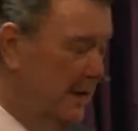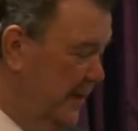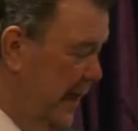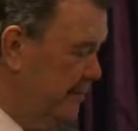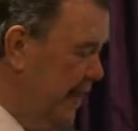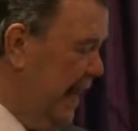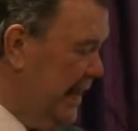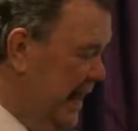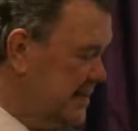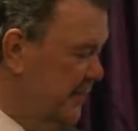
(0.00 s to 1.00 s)
That man
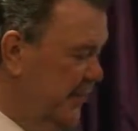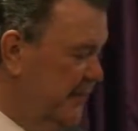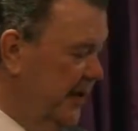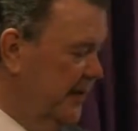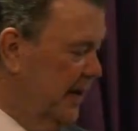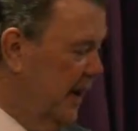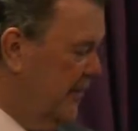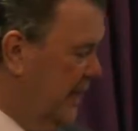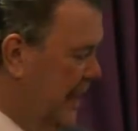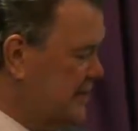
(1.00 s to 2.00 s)
has to fulfill the law,
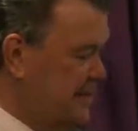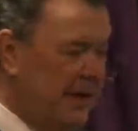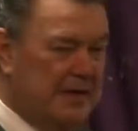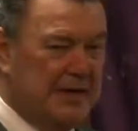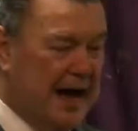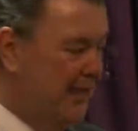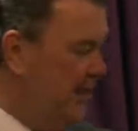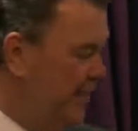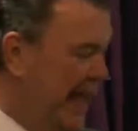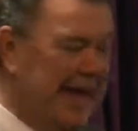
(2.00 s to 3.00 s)
not the Spirit of God,
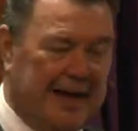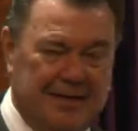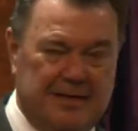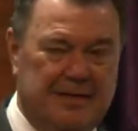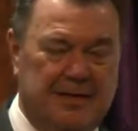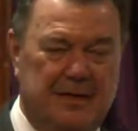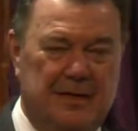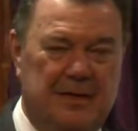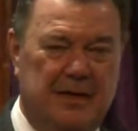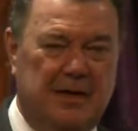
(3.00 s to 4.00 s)
the man.
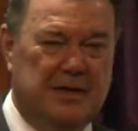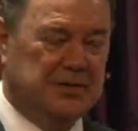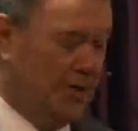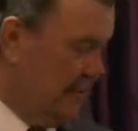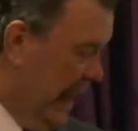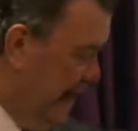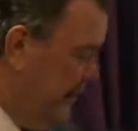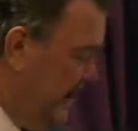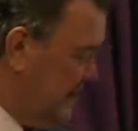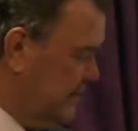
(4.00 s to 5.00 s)
So God
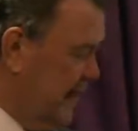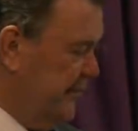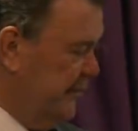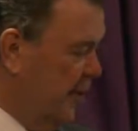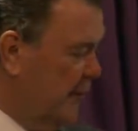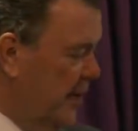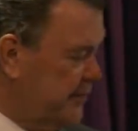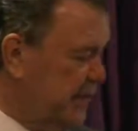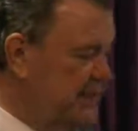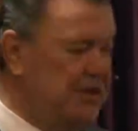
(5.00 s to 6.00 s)
makes himself of no
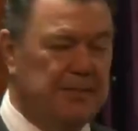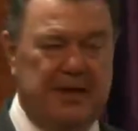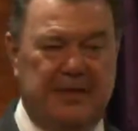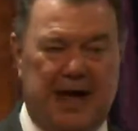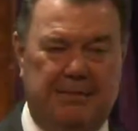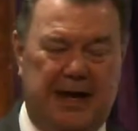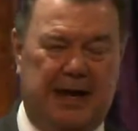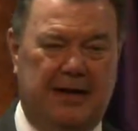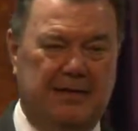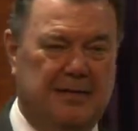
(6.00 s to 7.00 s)
reputation to be that
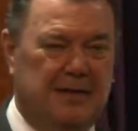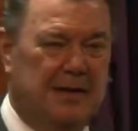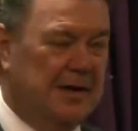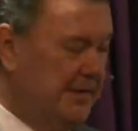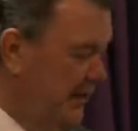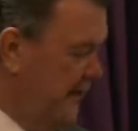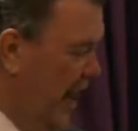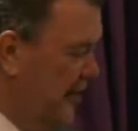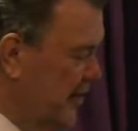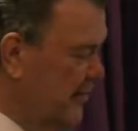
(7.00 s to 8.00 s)
man. The
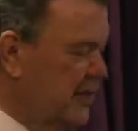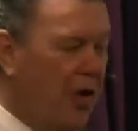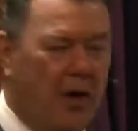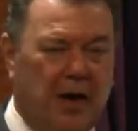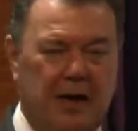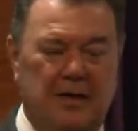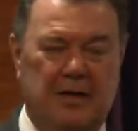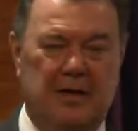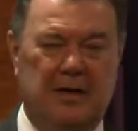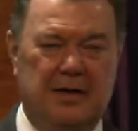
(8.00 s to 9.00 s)
Father of glory
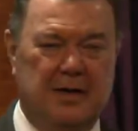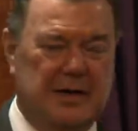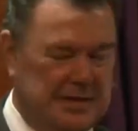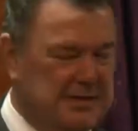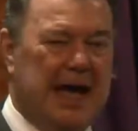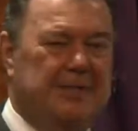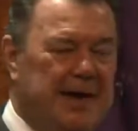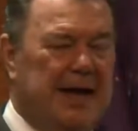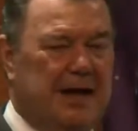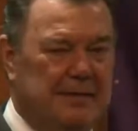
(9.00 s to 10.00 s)
is that
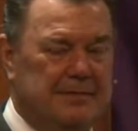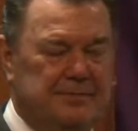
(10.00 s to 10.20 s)
man.